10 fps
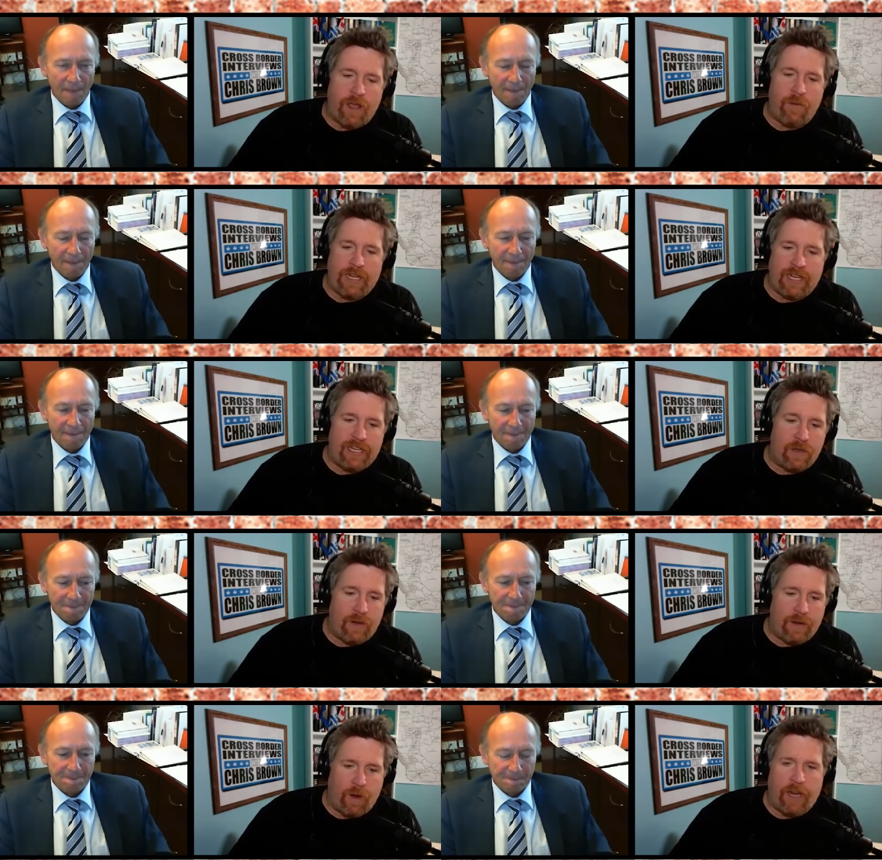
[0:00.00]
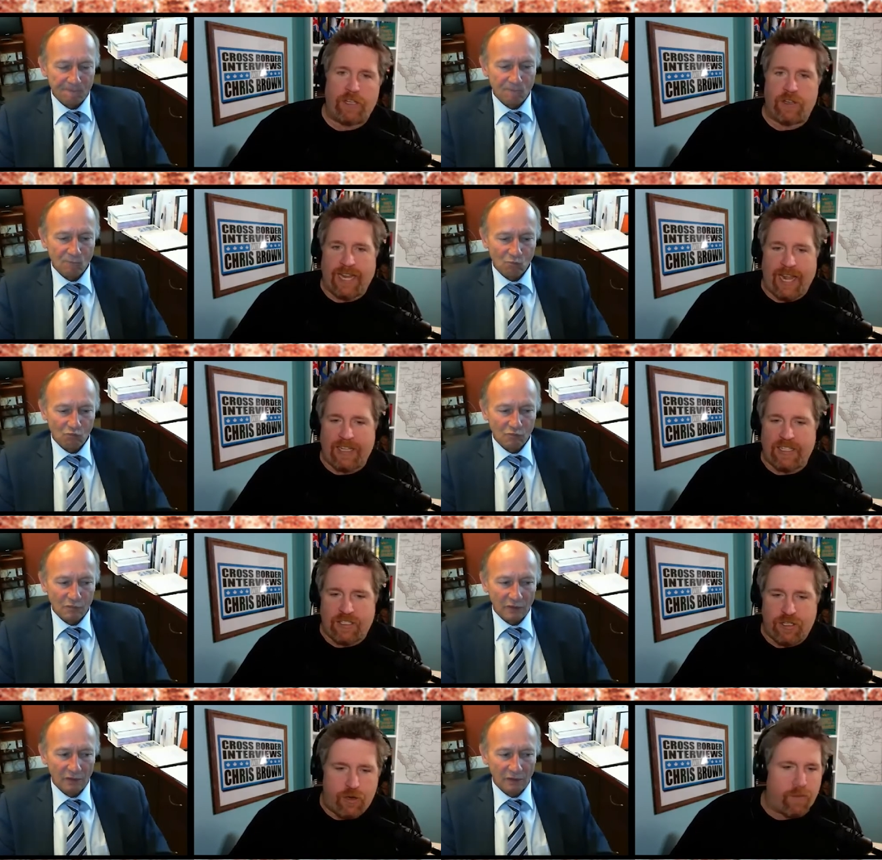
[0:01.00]
Speaker 1: we need to raise your
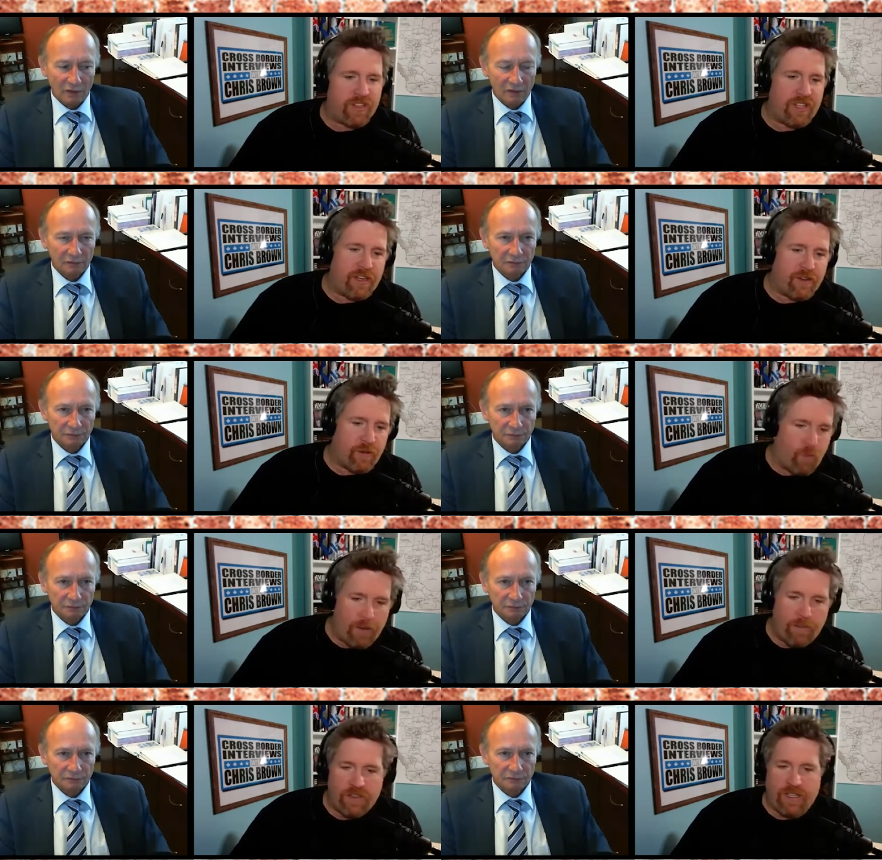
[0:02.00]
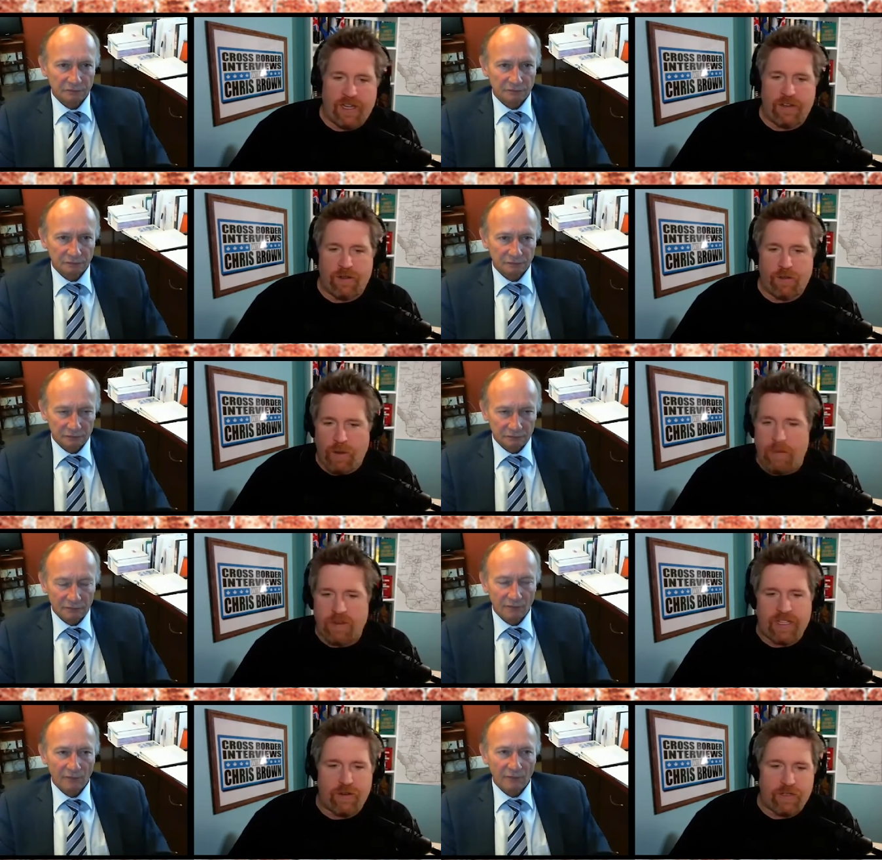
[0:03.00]
taxes two percent or one percent or three
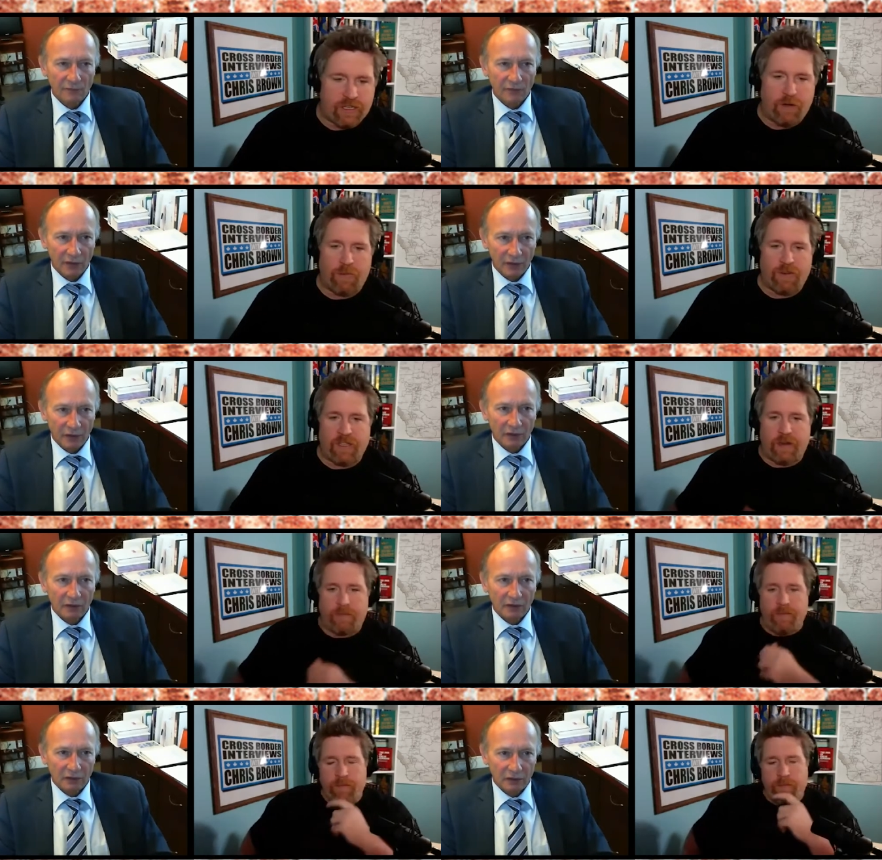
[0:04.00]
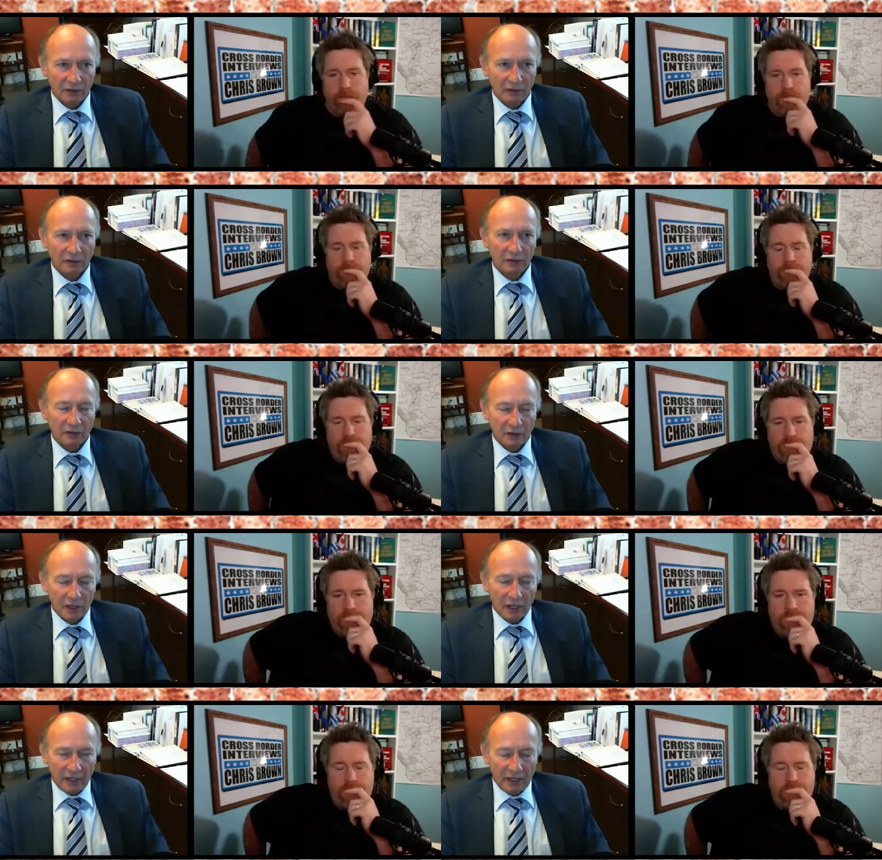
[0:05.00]
percent or zero percent.
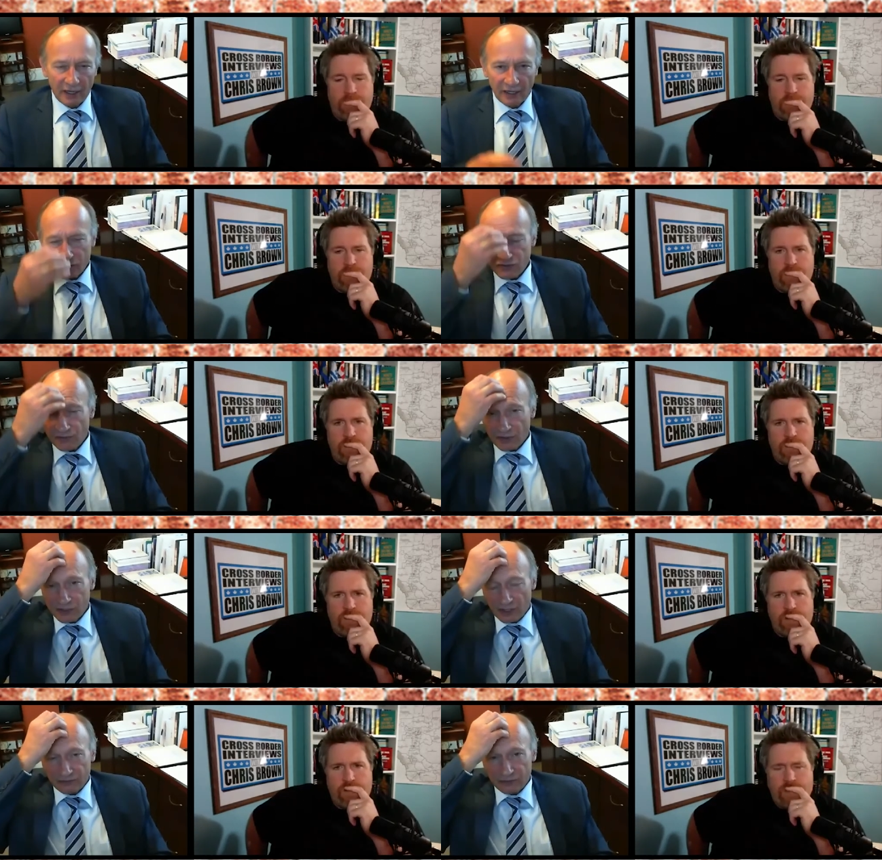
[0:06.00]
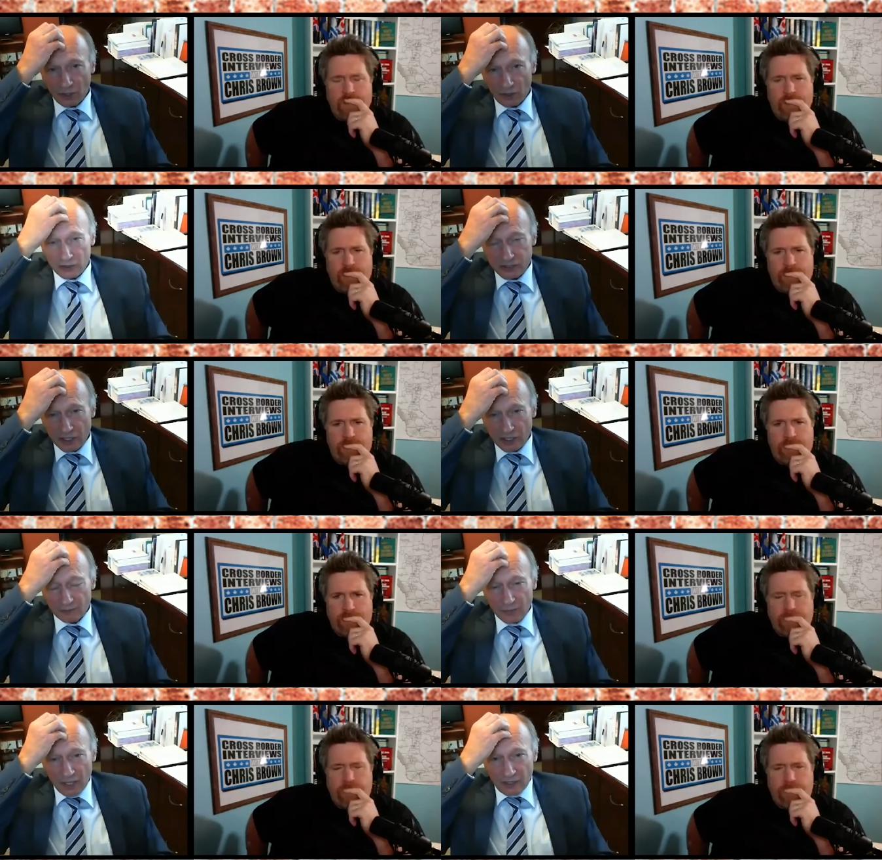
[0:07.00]
Speaker 2: Yeah, that was very tough, to be honest.
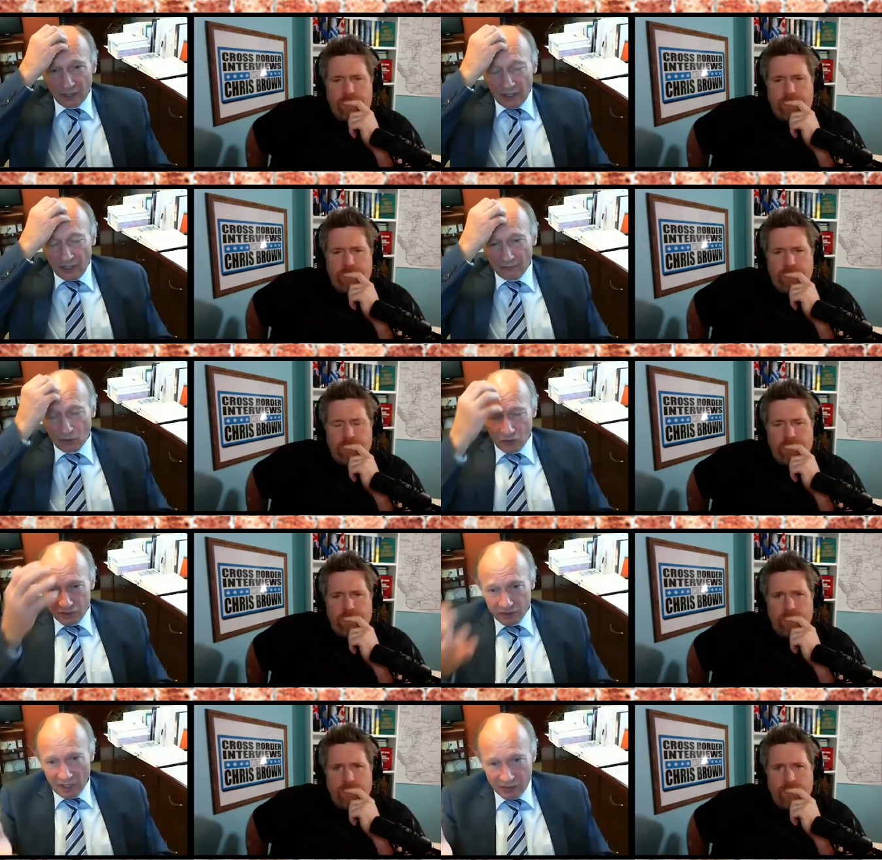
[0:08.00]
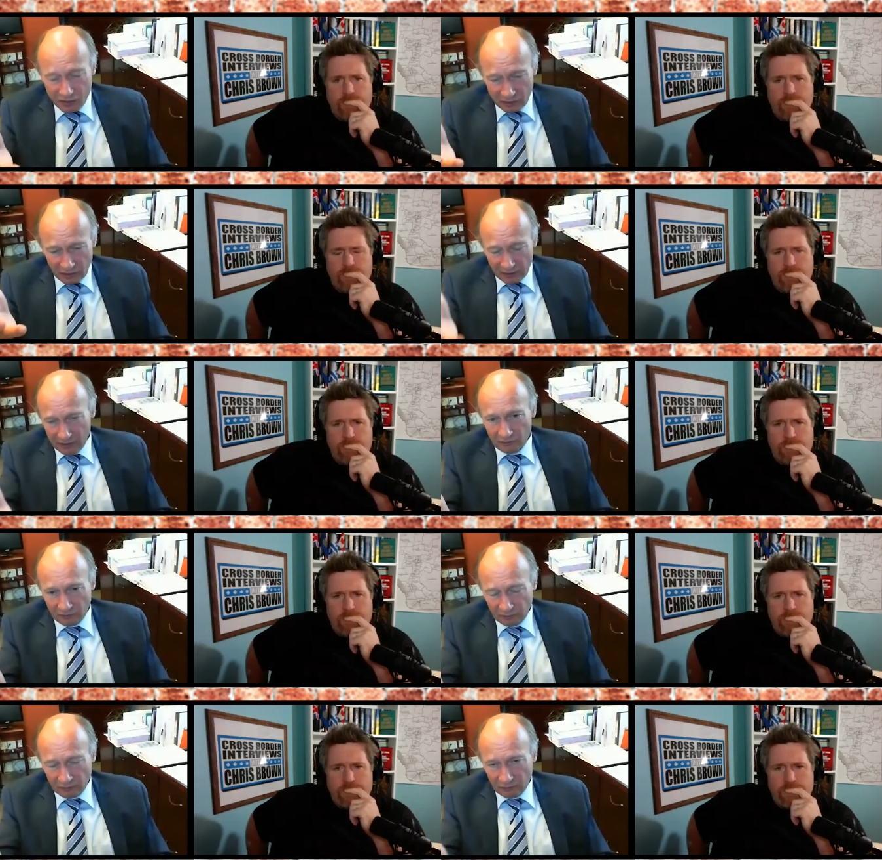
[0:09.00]
Um, of course, as you, like,
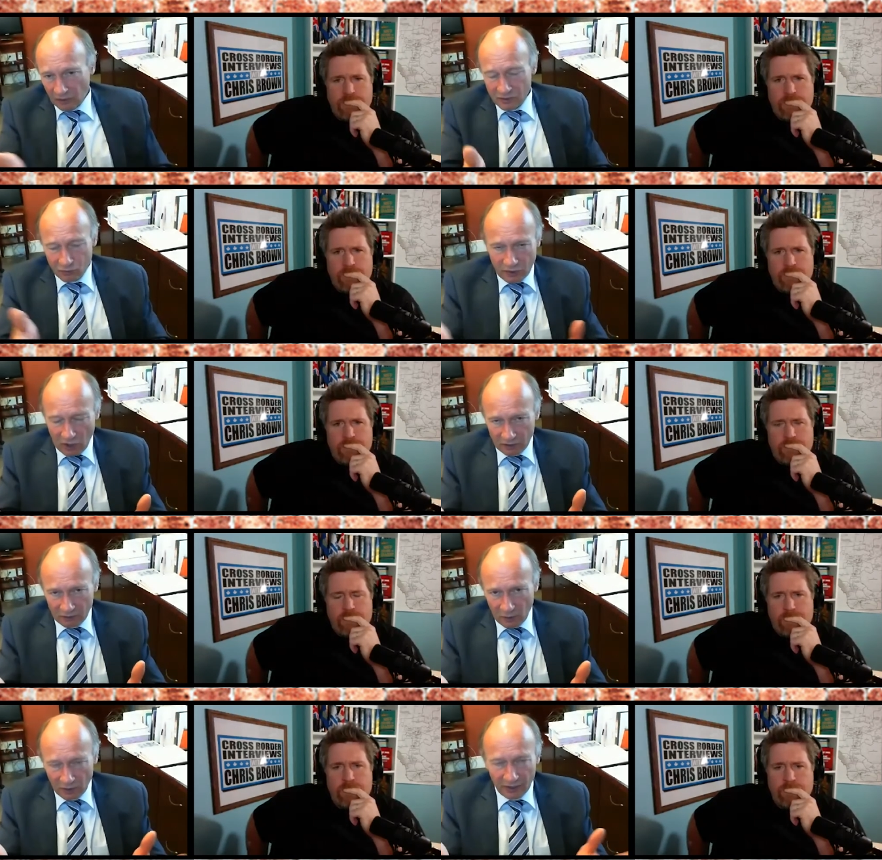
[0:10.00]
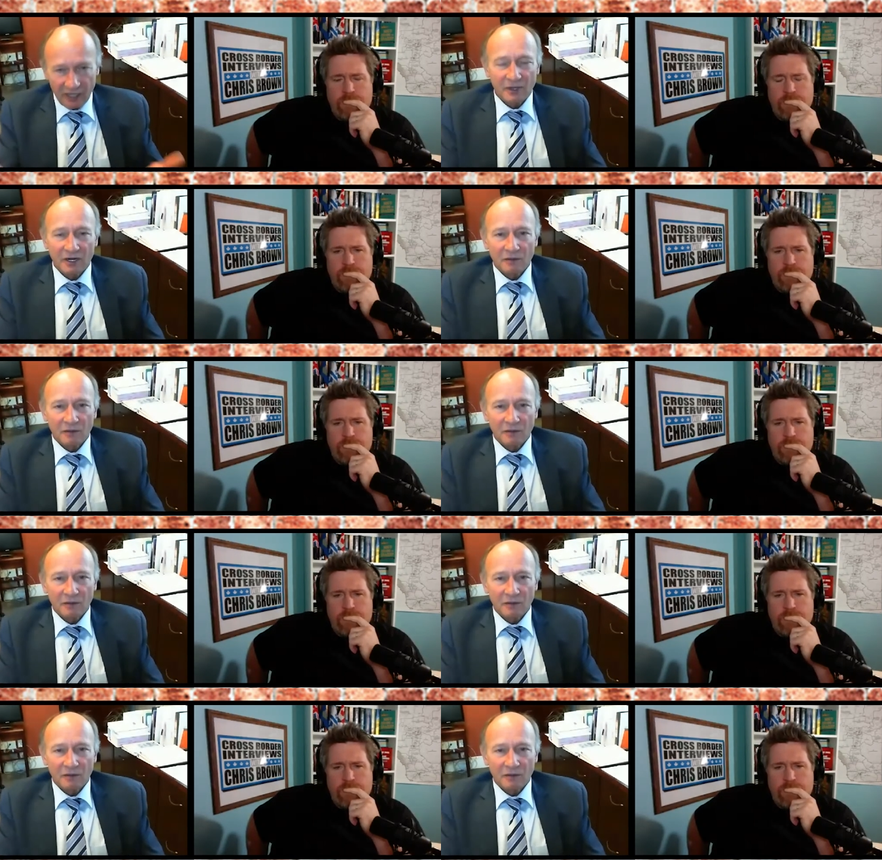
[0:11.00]
as we talked about, I came in on a